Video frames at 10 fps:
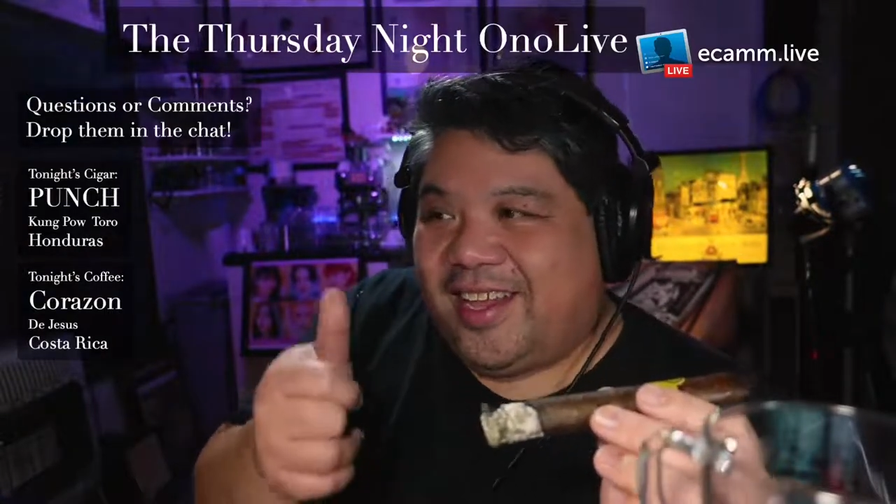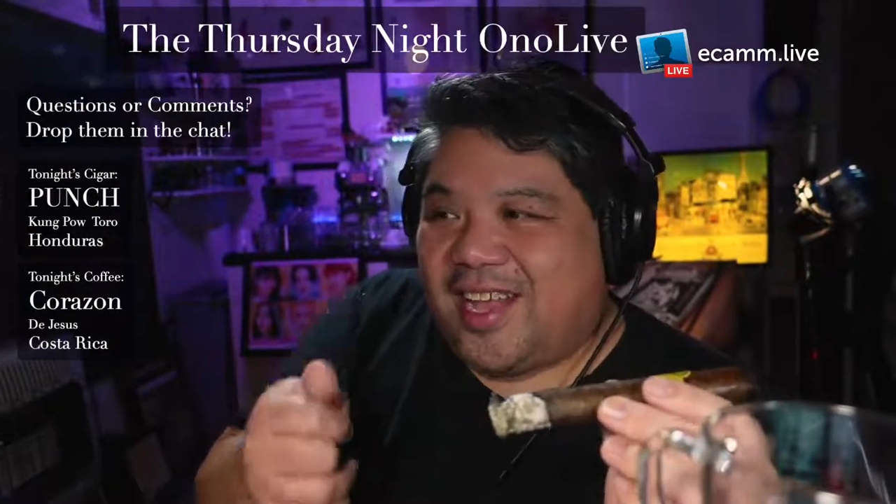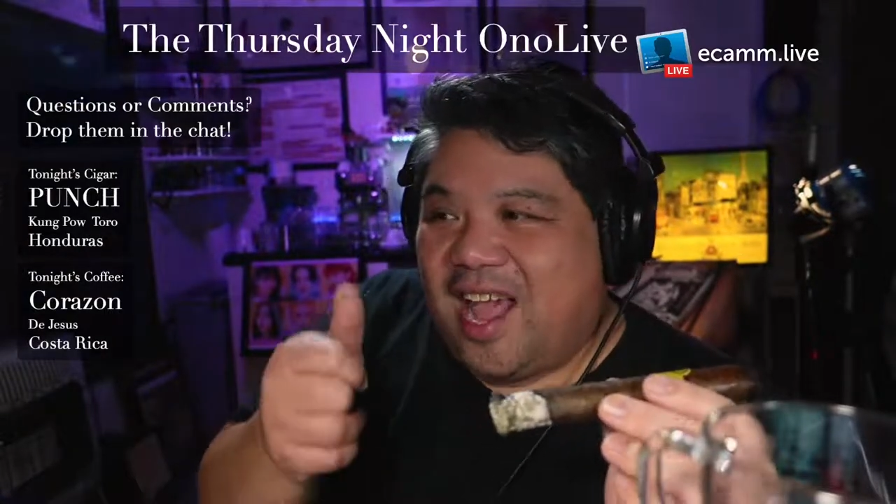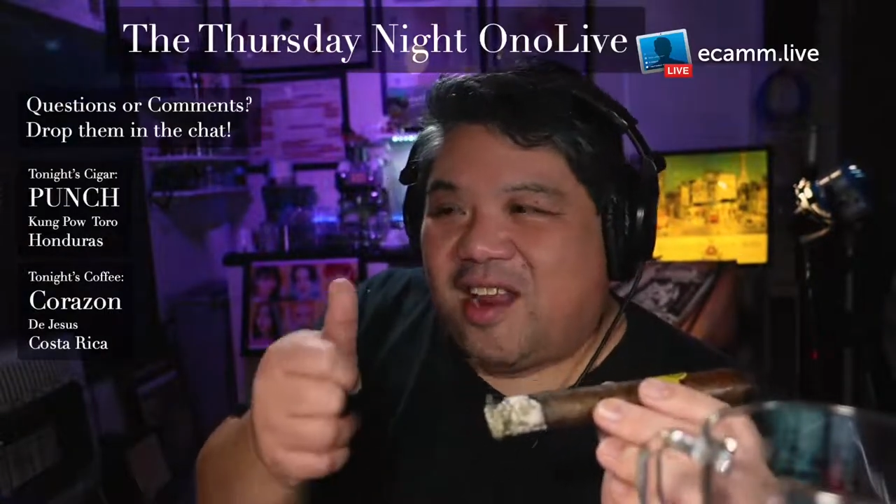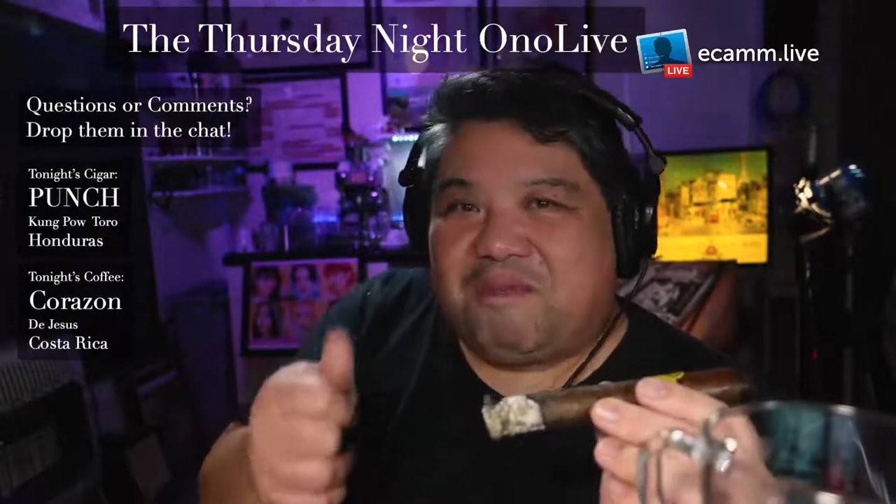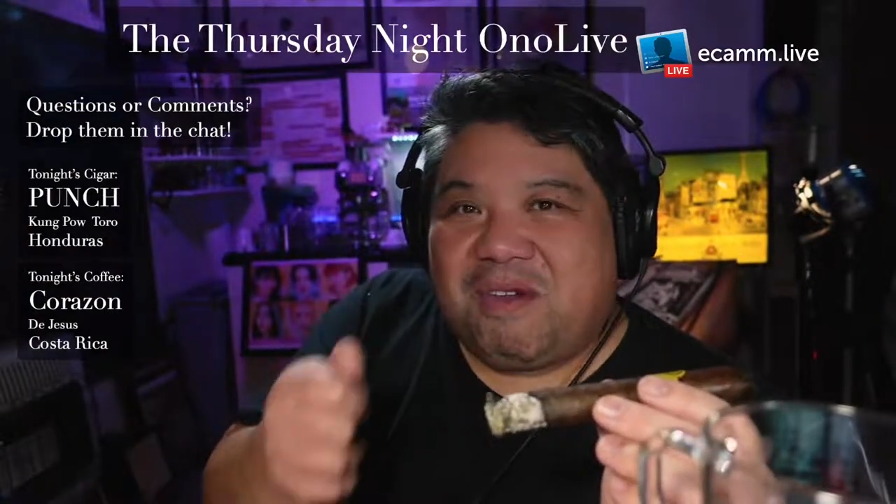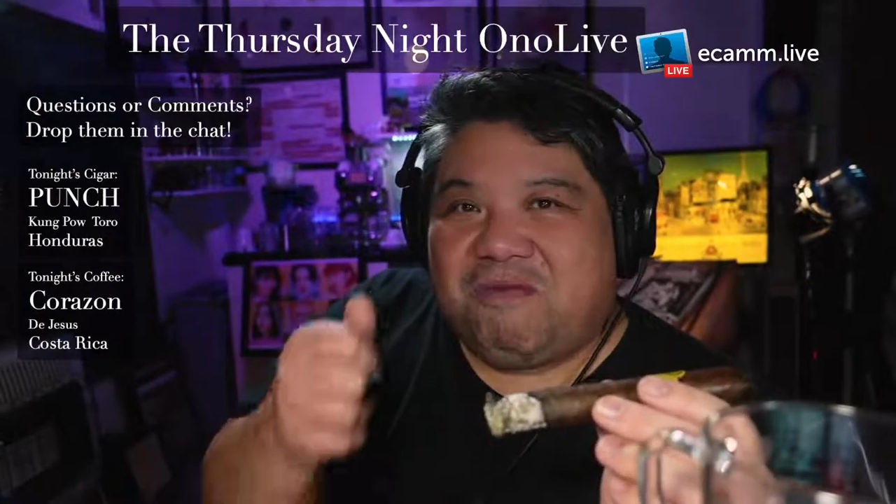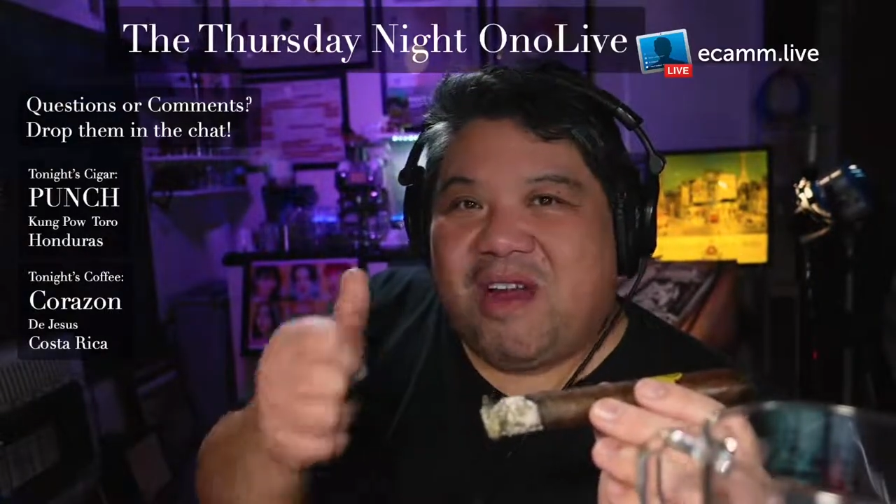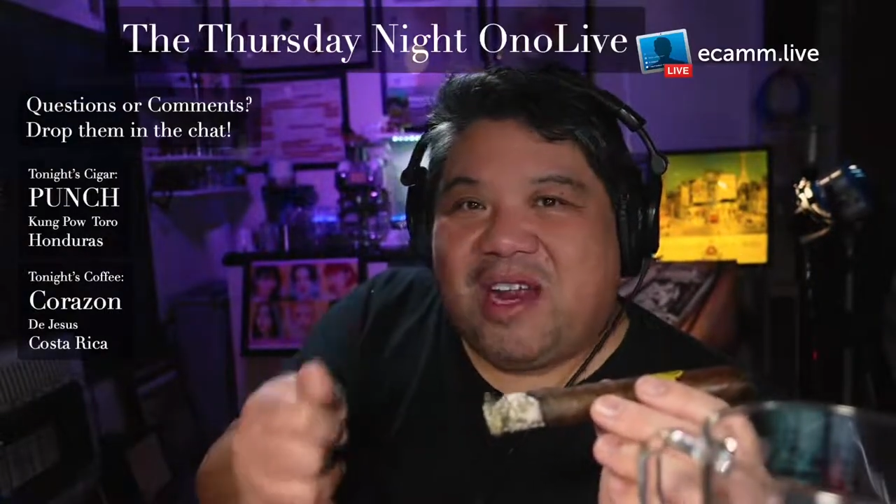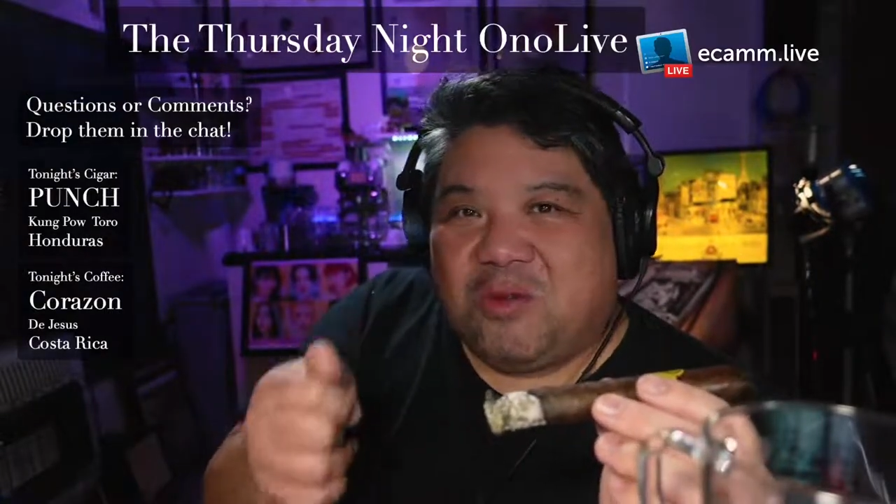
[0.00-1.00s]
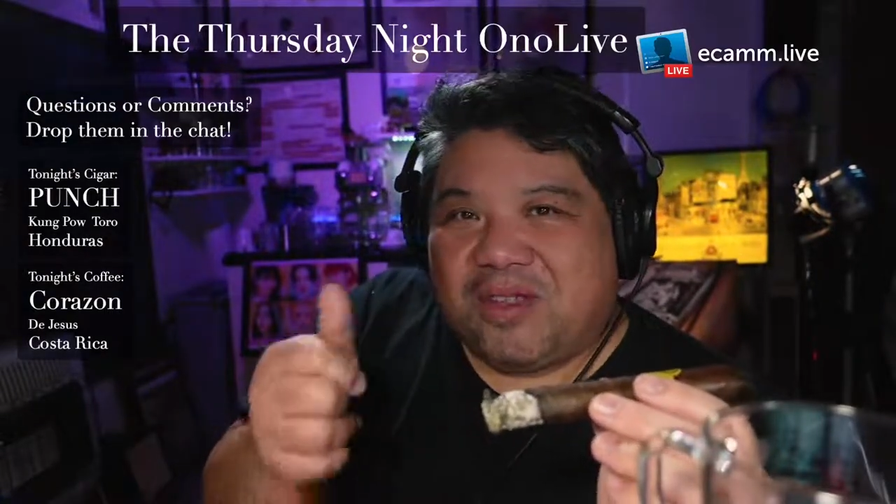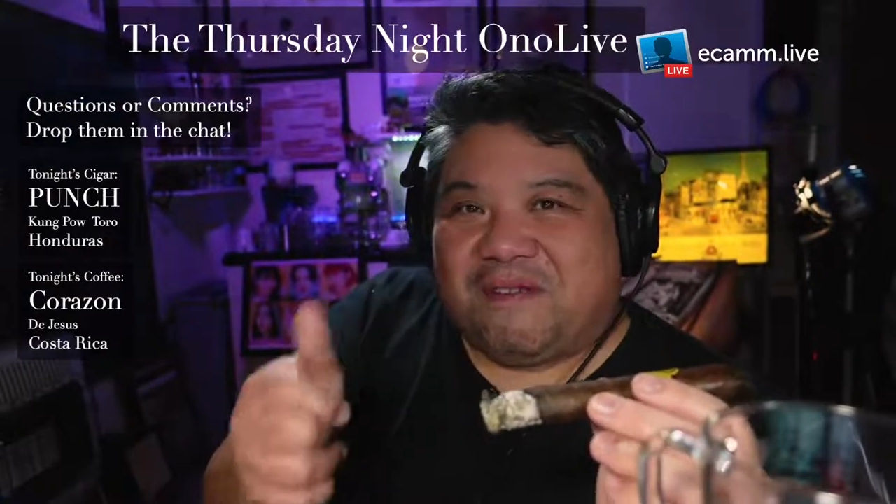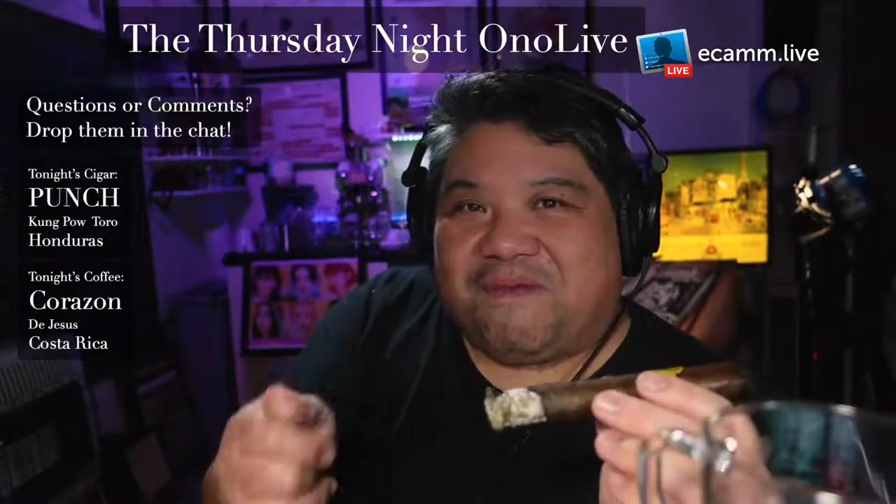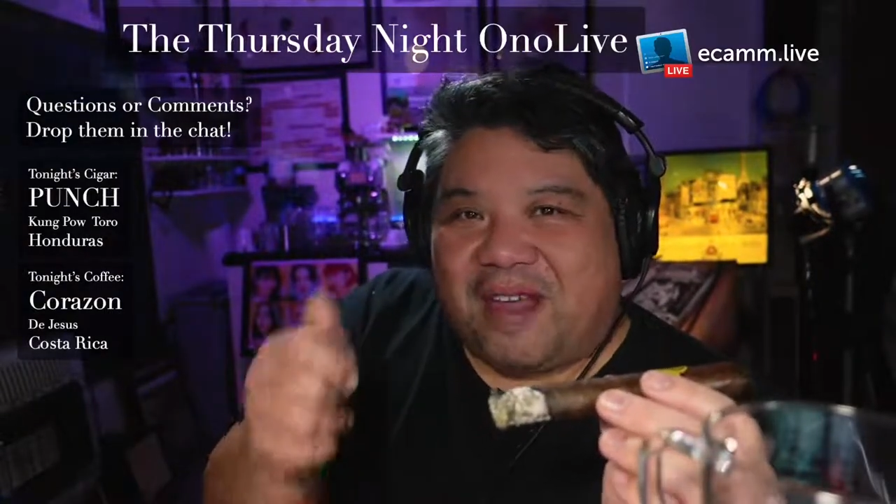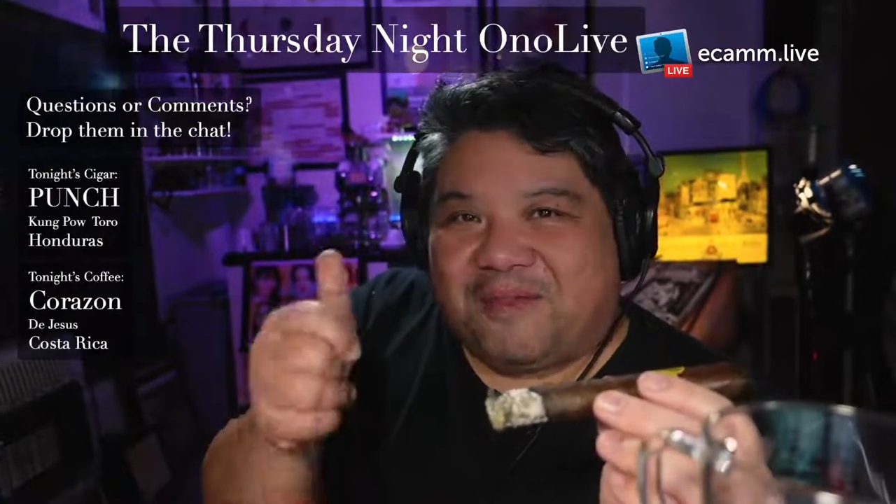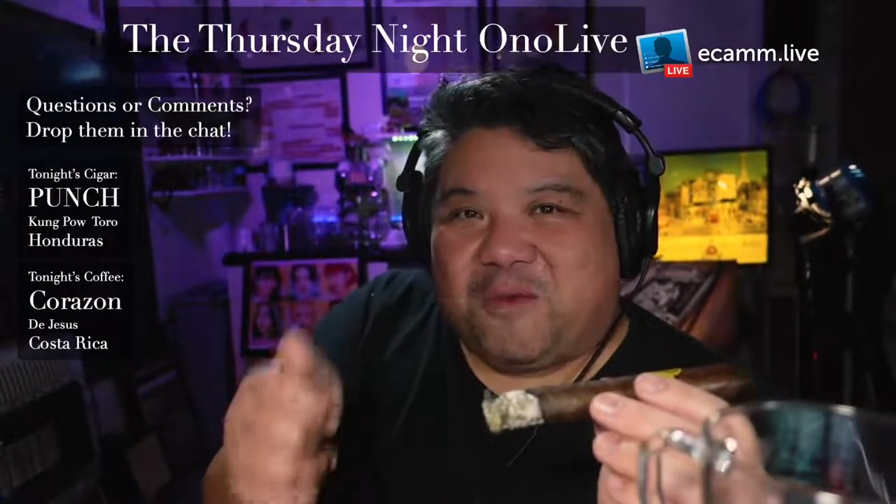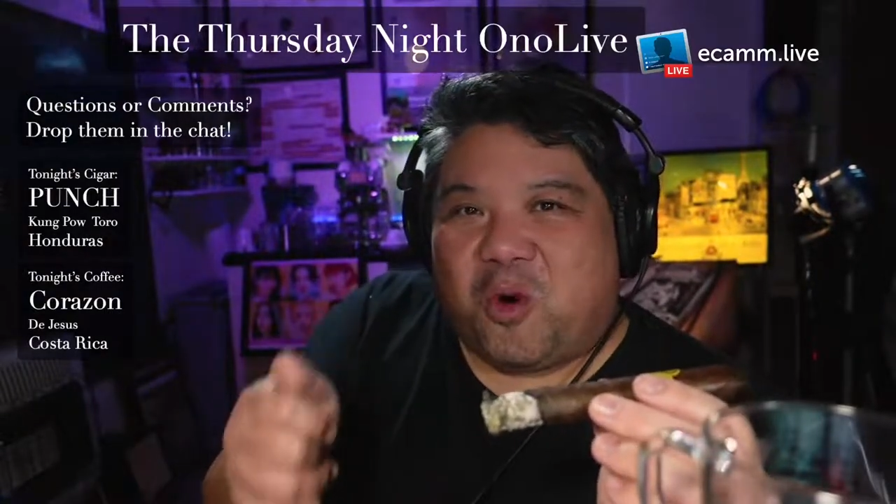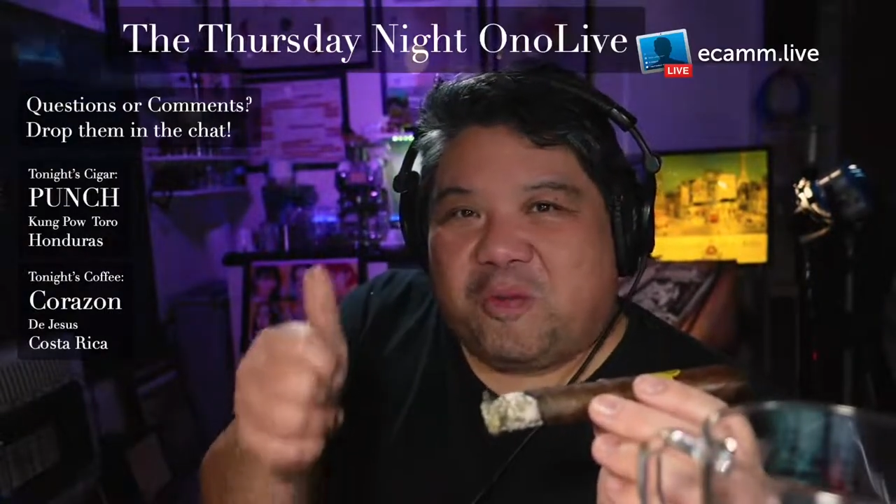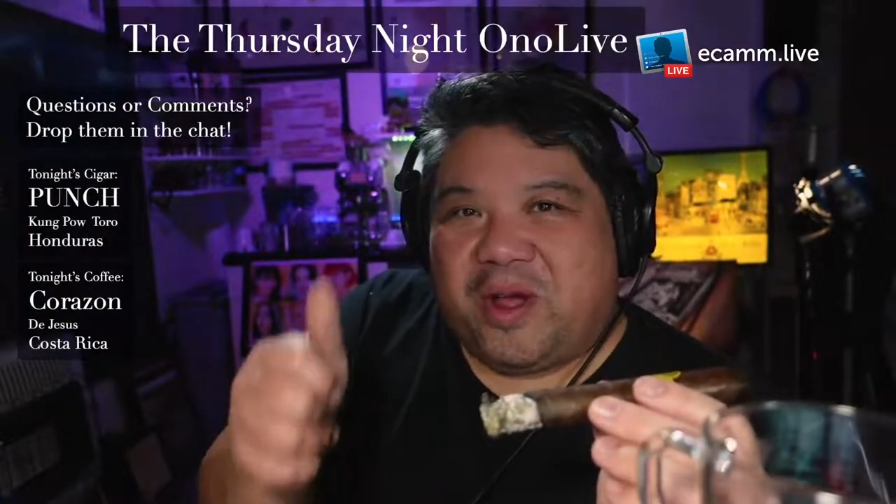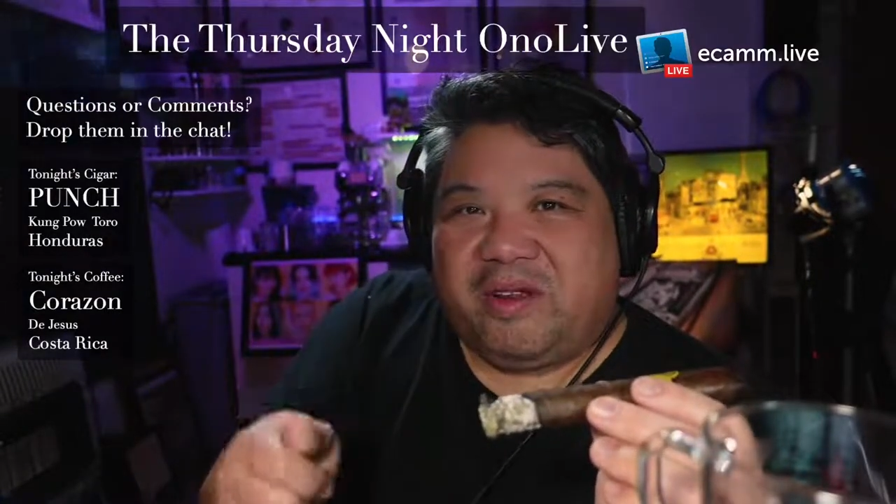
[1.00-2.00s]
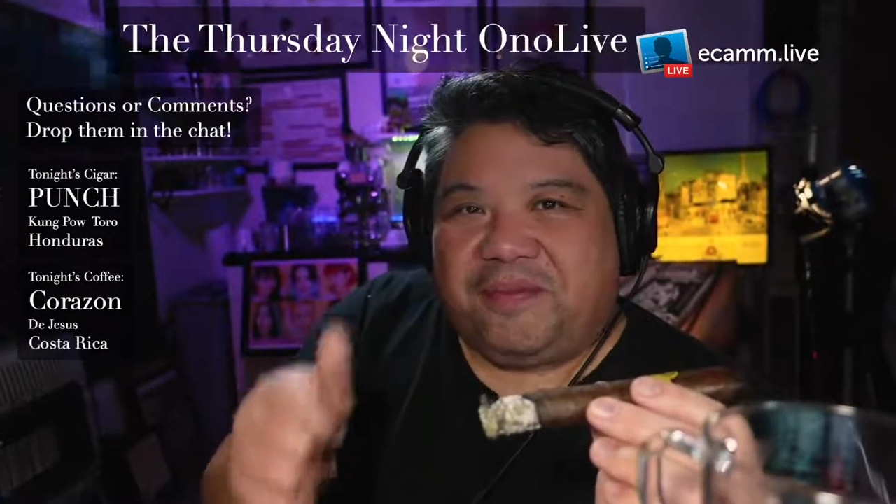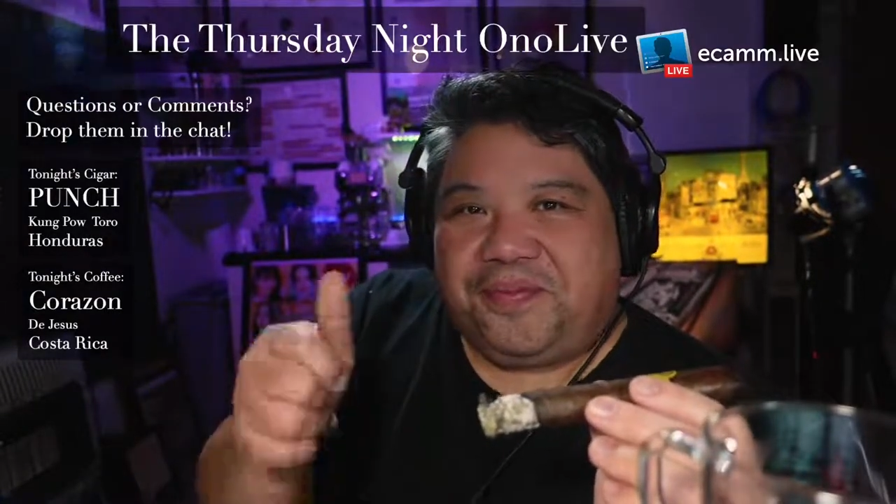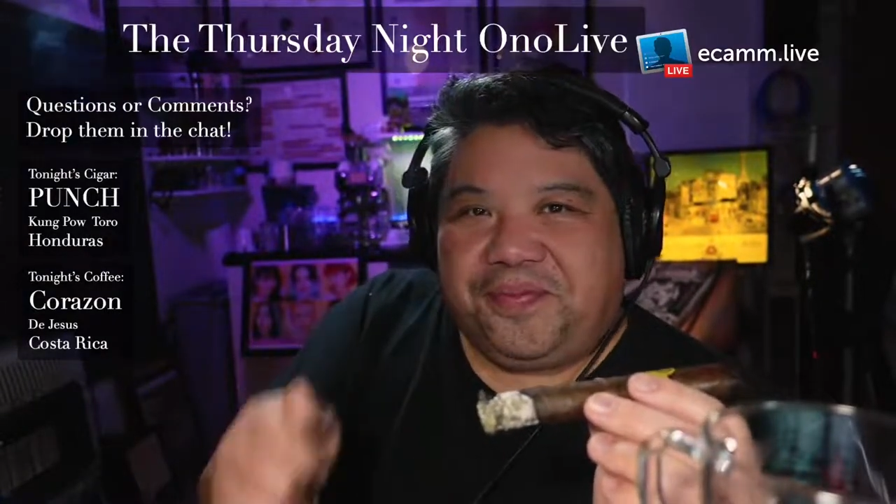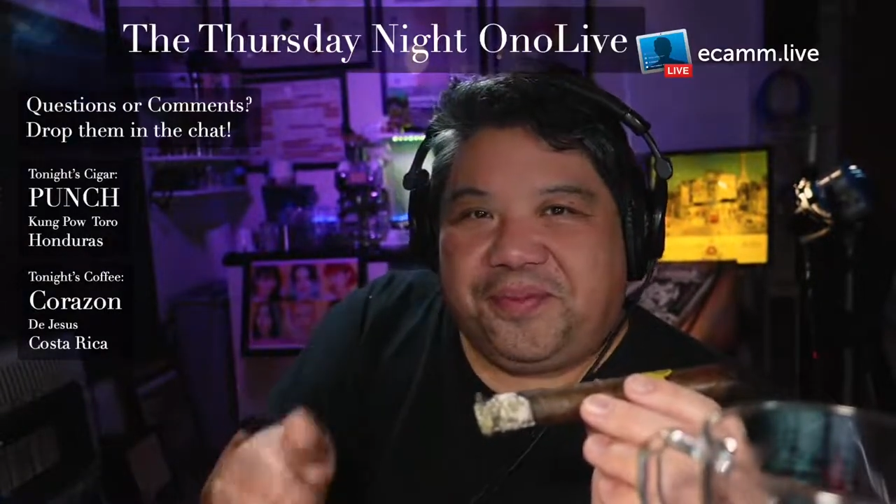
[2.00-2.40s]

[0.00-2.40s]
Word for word: kind of be ready with the fast forward button.